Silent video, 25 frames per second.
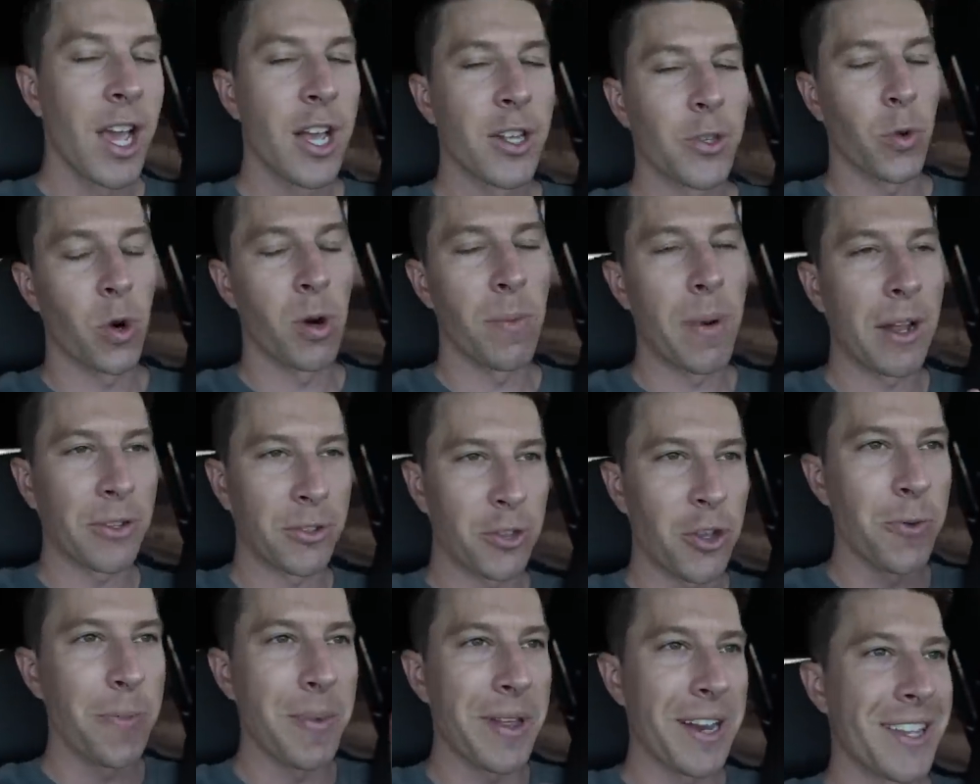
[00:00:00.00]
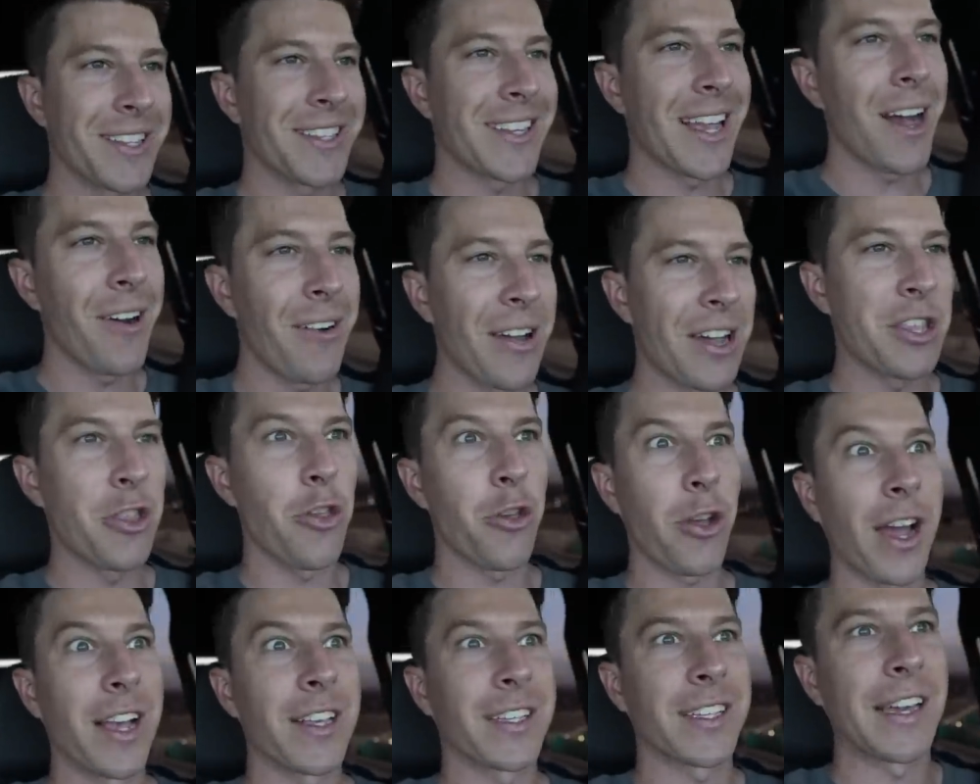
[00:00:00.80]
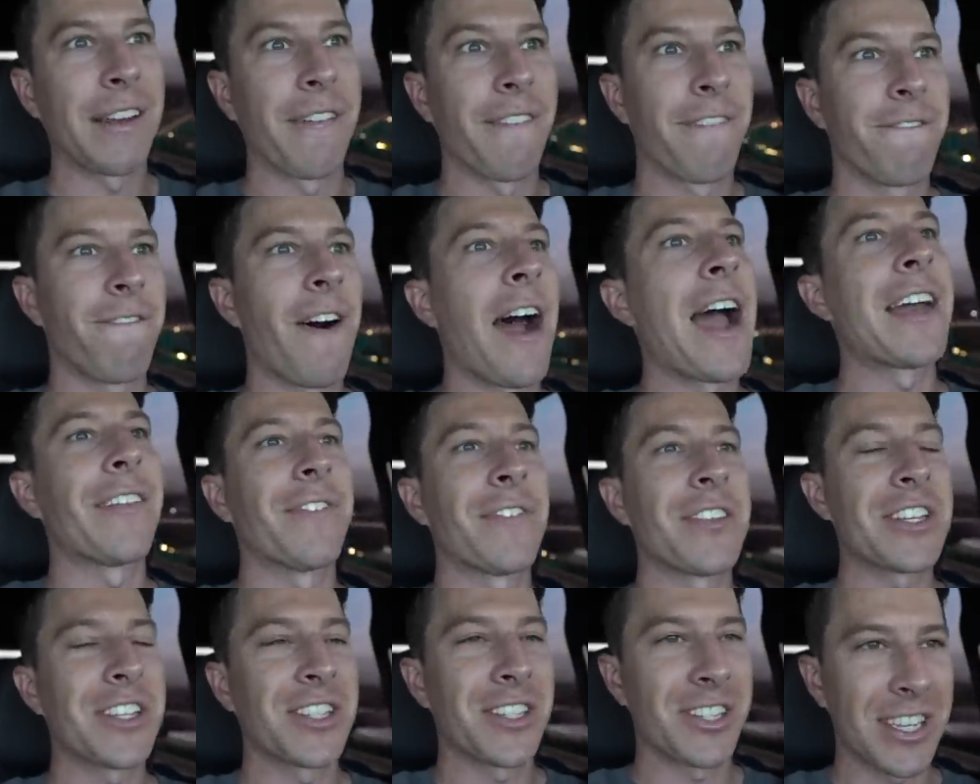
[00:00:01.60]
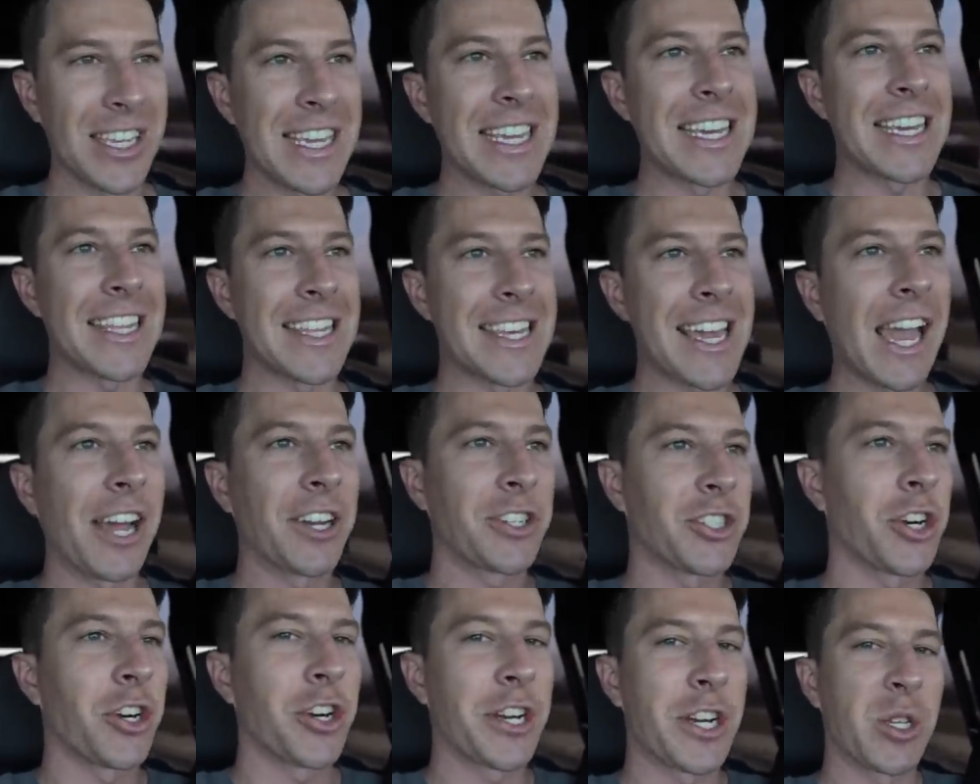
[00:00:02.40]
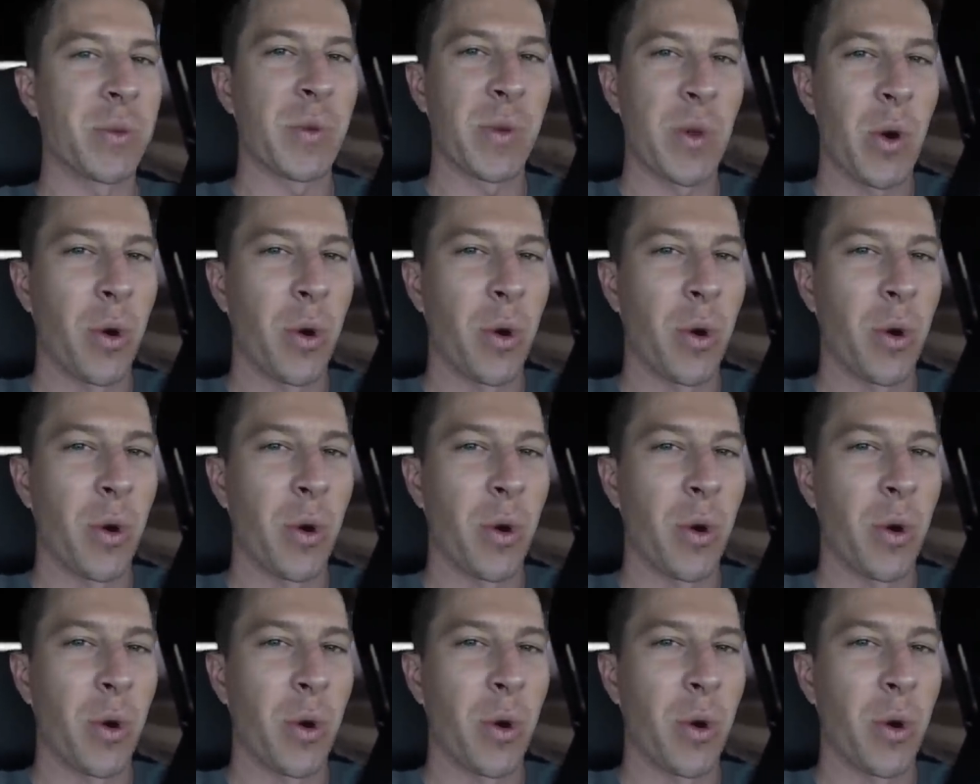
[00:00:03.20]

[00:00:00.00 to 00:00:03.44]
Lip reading: So we're about 2 minutes out and you guys can finally see the HREs we